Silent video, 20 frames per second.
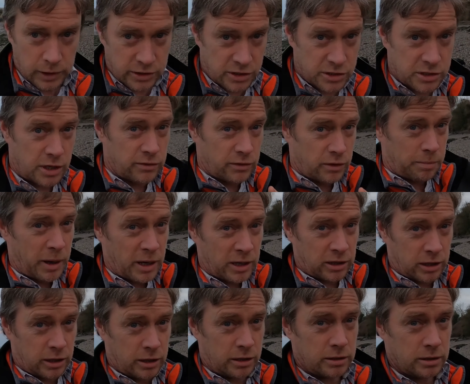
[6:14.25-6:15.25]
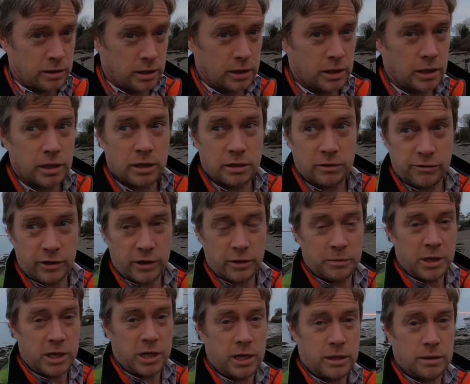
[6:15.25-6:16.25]
just over the back here. In front
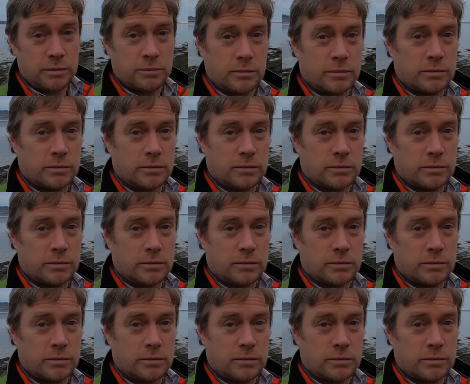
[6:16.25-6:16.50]
of me,